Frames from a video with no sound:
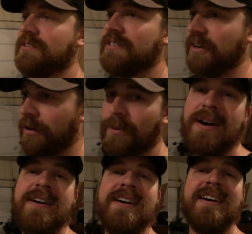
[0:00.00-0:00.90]
So
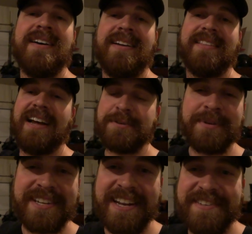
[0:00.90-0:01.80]
that's
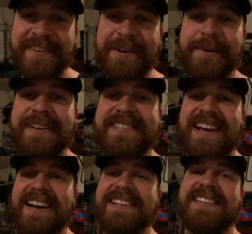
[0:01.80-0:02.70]
what today's video is,
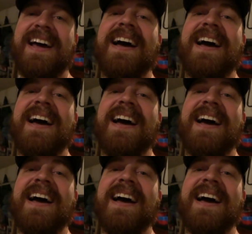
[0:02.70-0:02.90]
guys.